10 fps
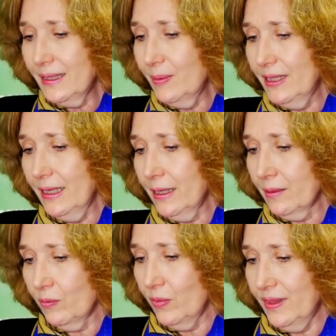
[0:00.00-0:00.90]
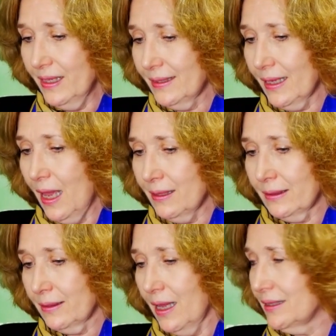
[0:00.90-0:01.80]
to be dealing with this
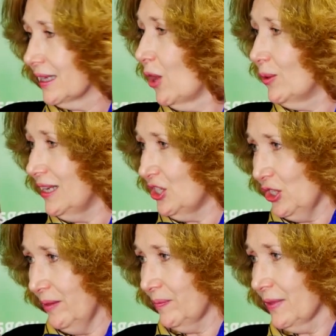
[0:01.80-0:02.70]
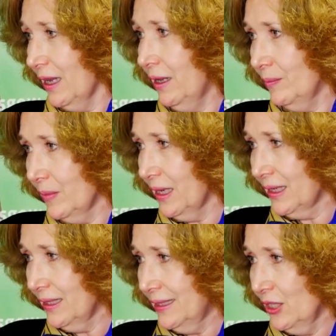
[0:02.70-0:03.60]
as a coalition
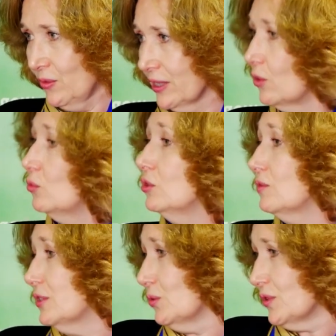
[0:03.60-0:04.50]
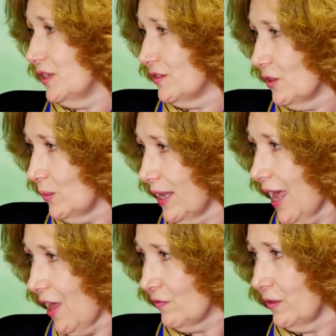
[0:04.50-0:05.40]
and considering all the resources that we
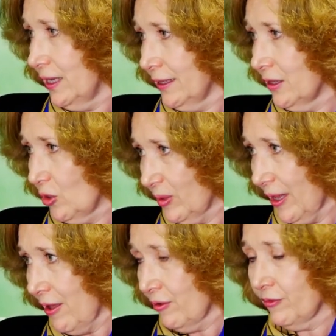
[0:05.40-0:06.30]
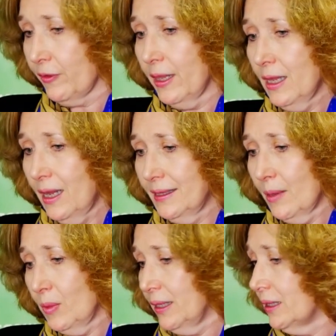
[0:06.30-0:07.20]
have in global health. And
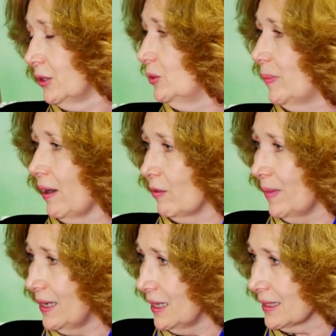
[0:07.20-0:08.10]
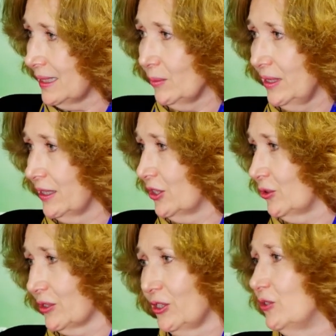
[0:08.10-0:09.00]
that will include paramedics, it will
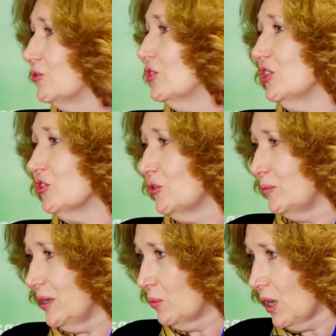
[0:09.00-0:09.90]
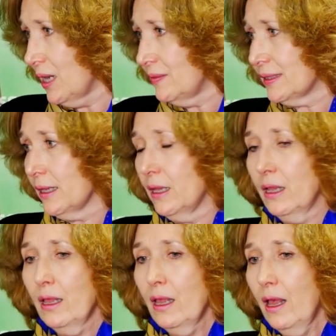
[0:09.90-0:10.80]
include traditional midwives,
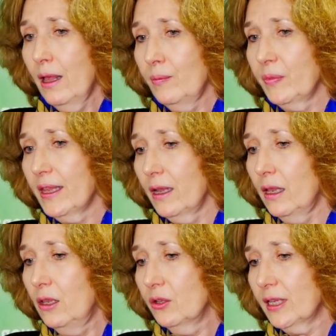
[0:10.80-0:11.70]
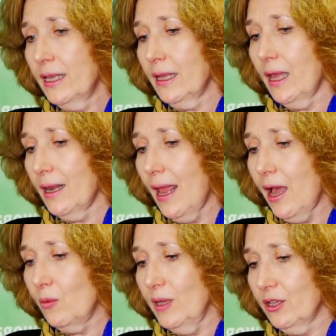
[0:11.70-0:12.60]
looking at
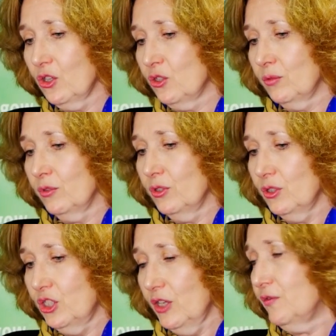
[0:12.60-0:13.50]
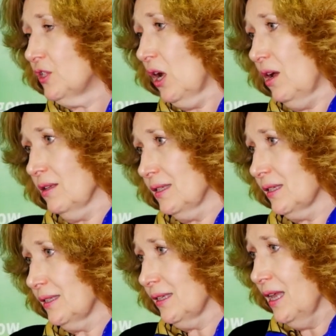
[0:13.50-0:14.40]
how we can shift
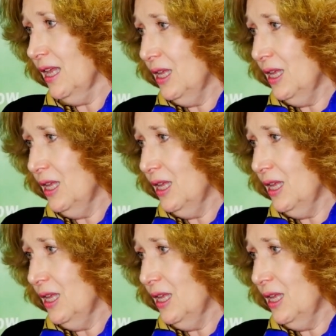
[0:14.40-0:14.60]
tasks